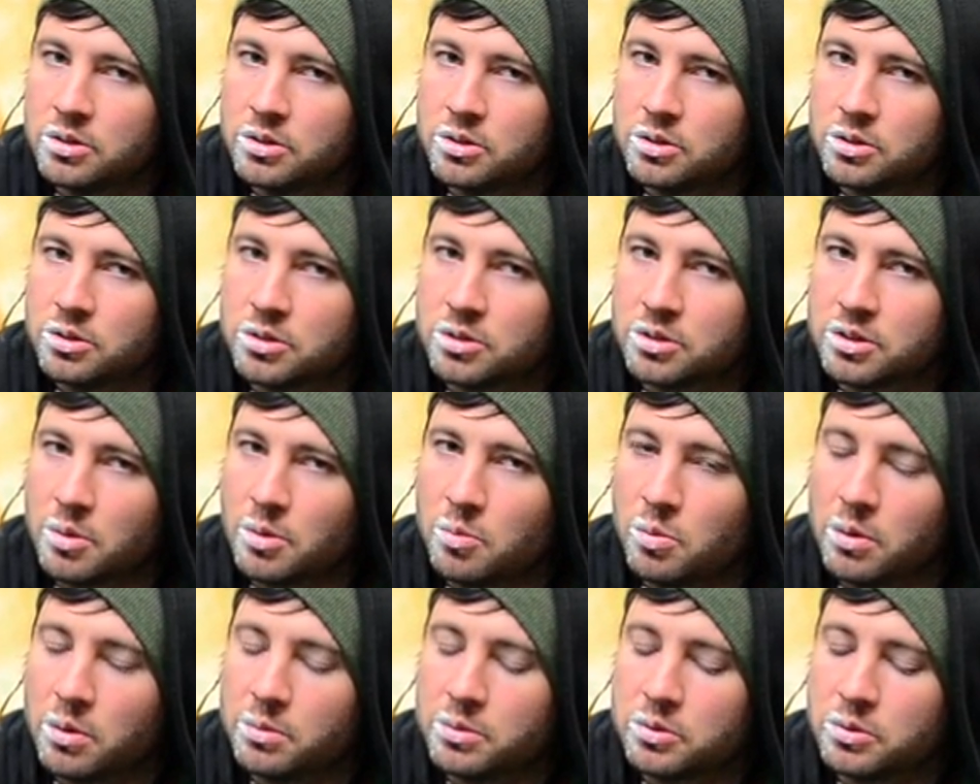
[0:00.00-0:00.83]
So
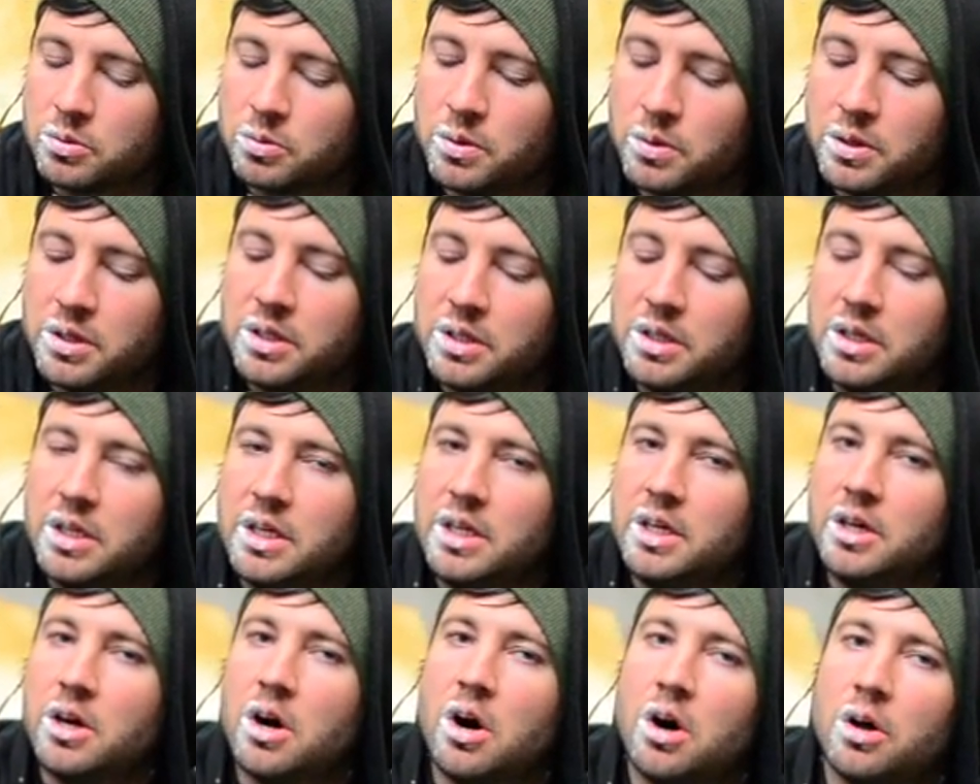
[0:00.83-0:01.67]
somewhere between
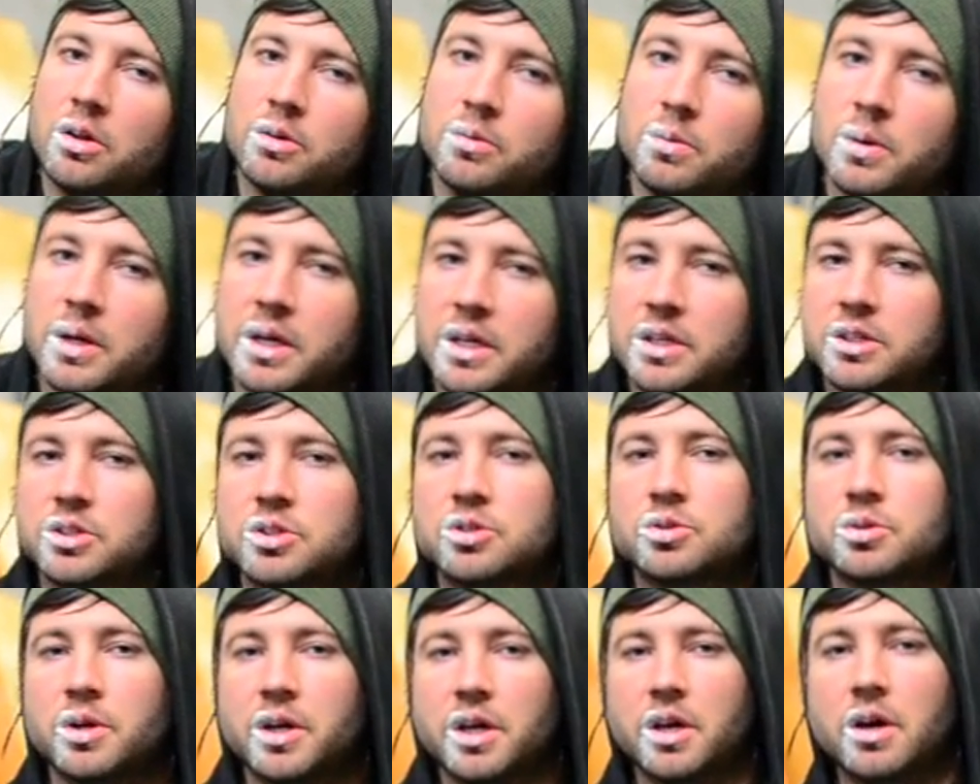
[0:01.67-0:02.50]
knee all the way
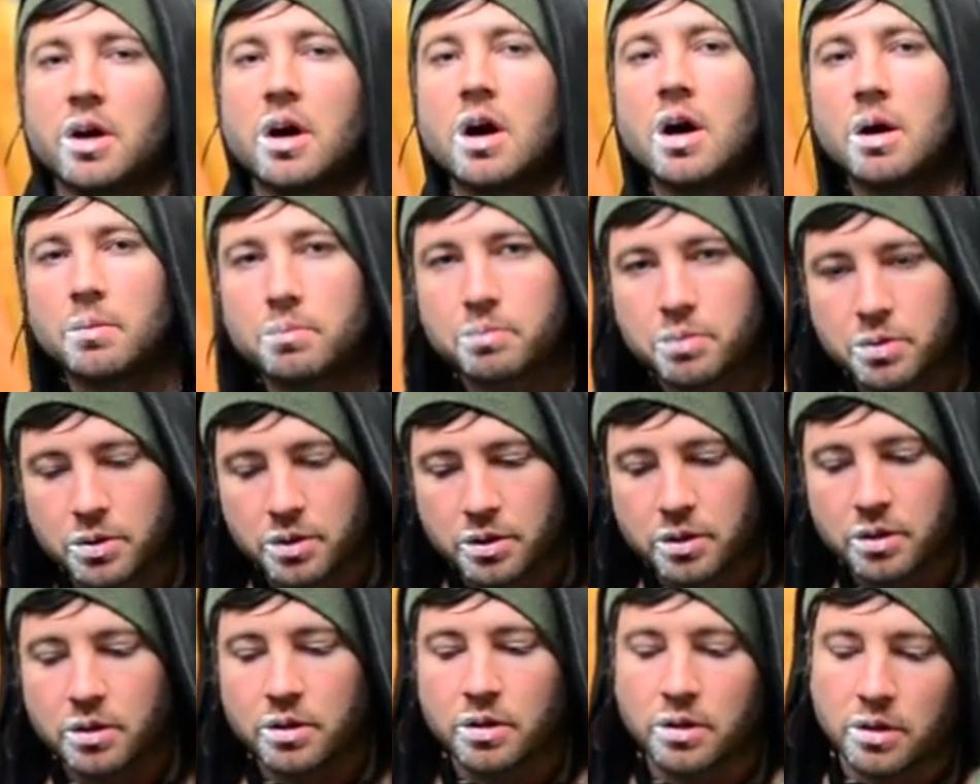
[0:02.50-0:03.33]
straight up
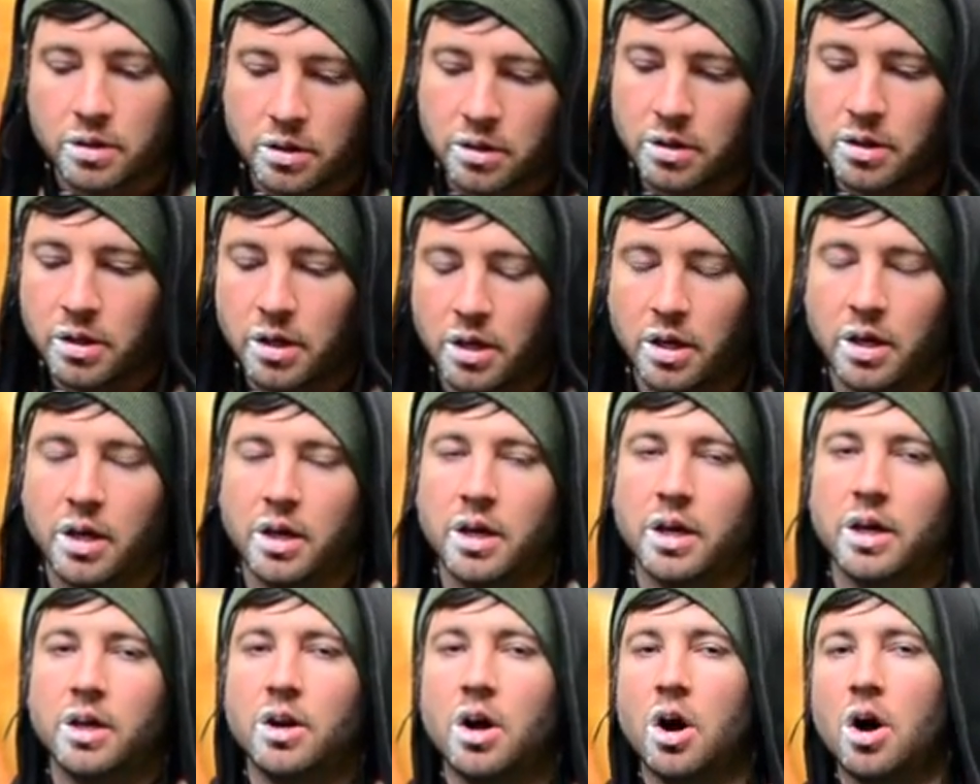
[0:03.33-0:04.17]

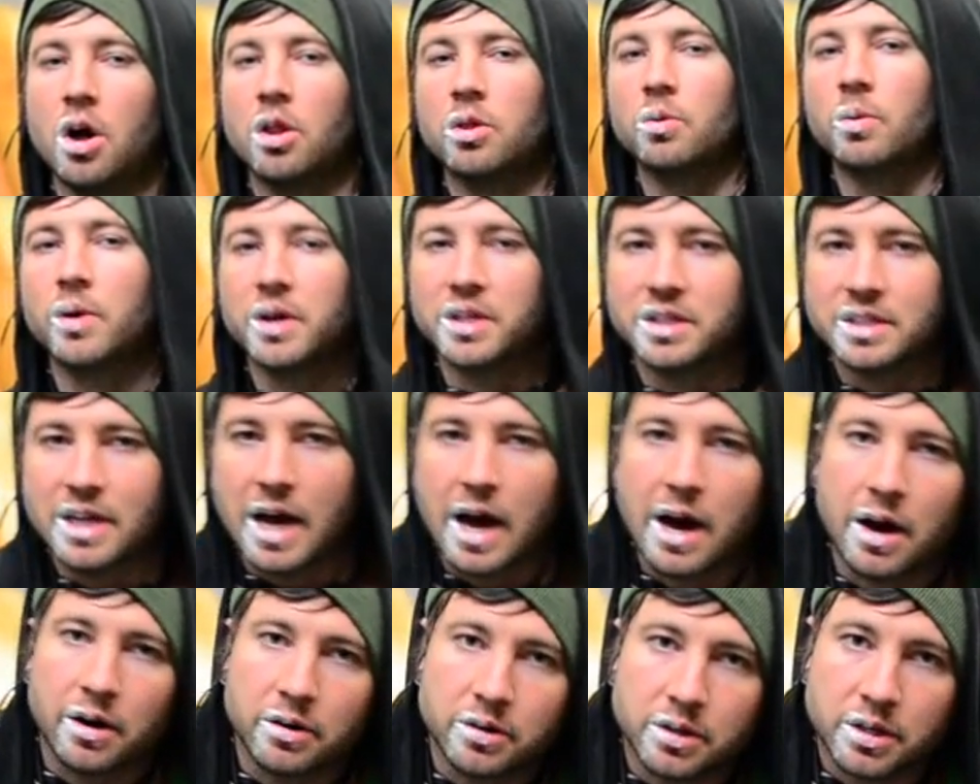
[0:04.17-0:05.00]
and all the way
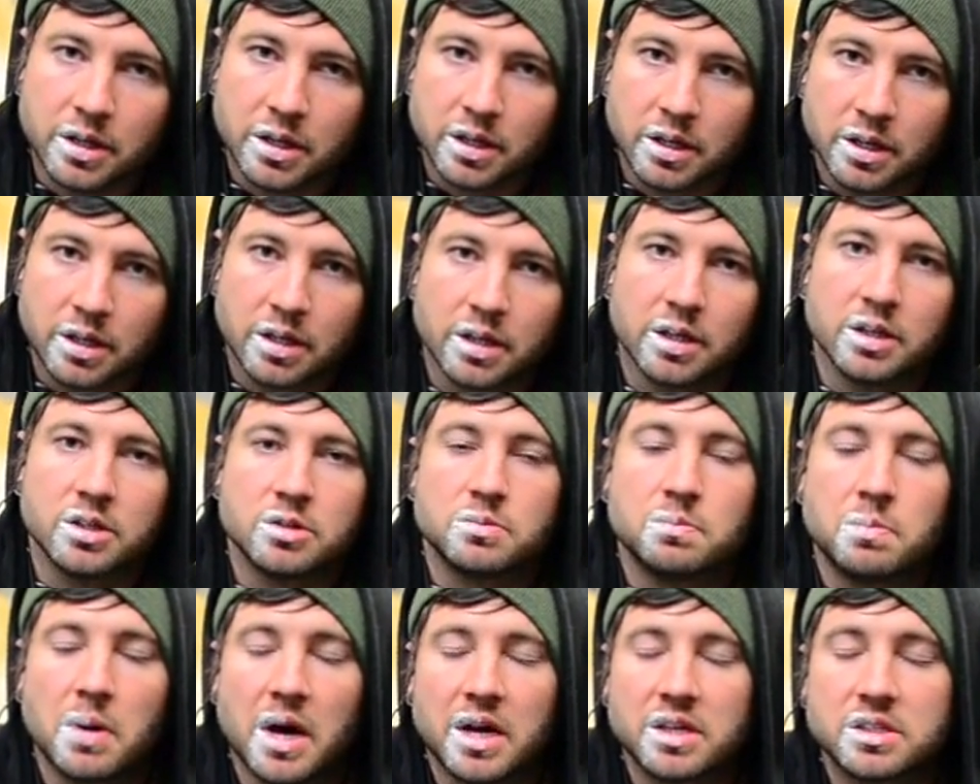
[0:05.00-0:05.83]
down is
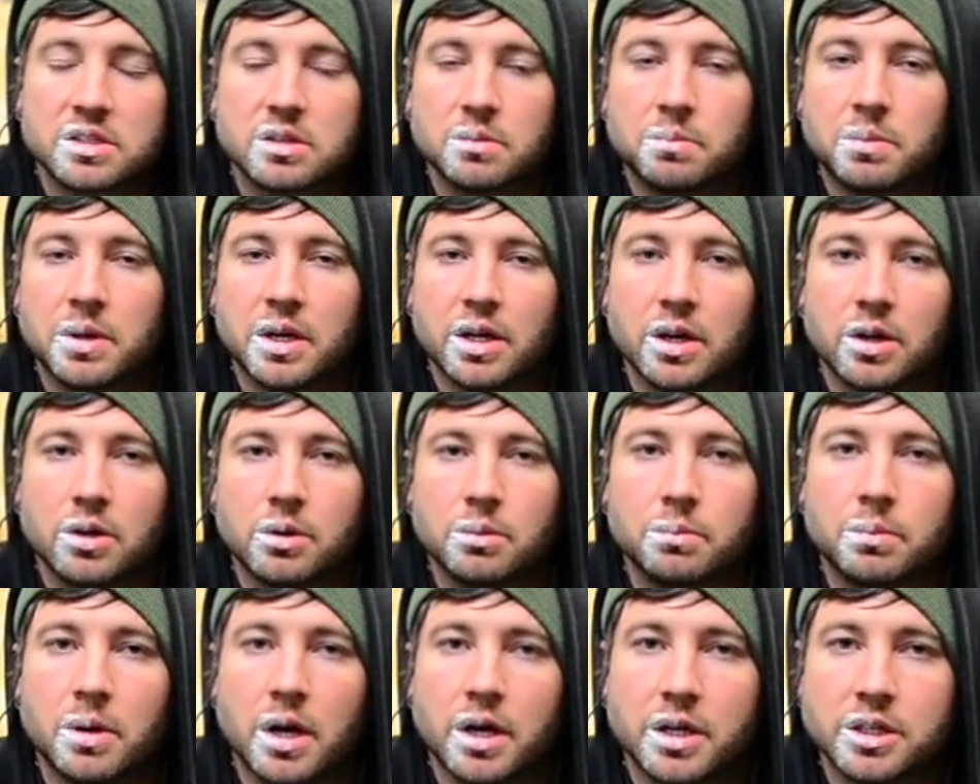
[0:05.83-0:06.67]
best depending on your
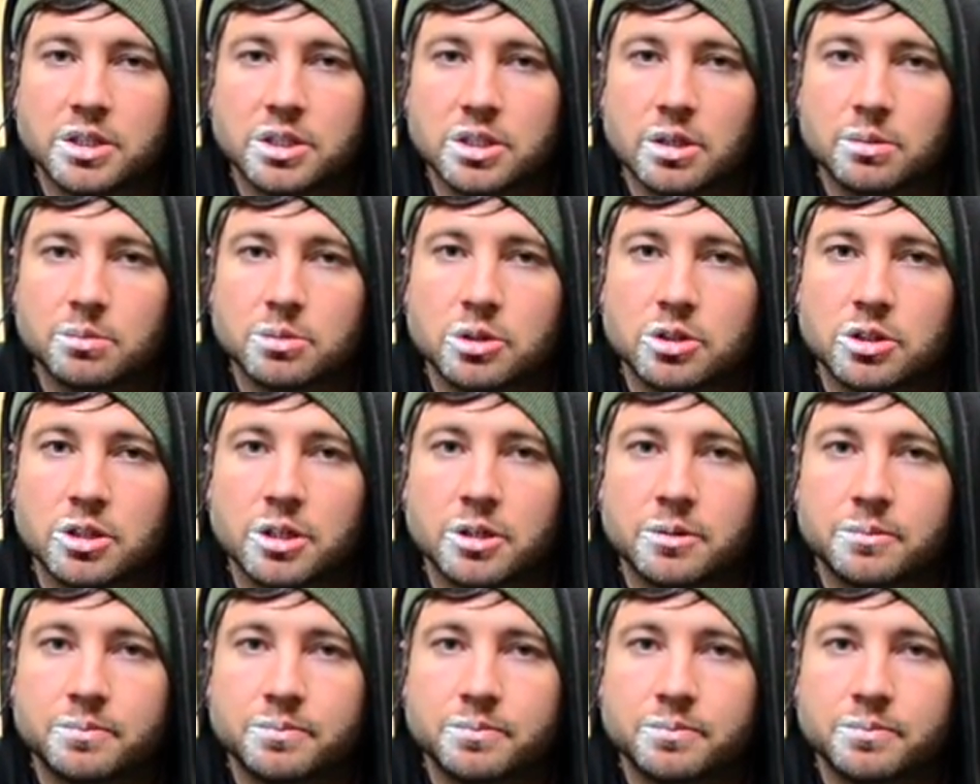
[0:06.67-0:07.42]
body geometry.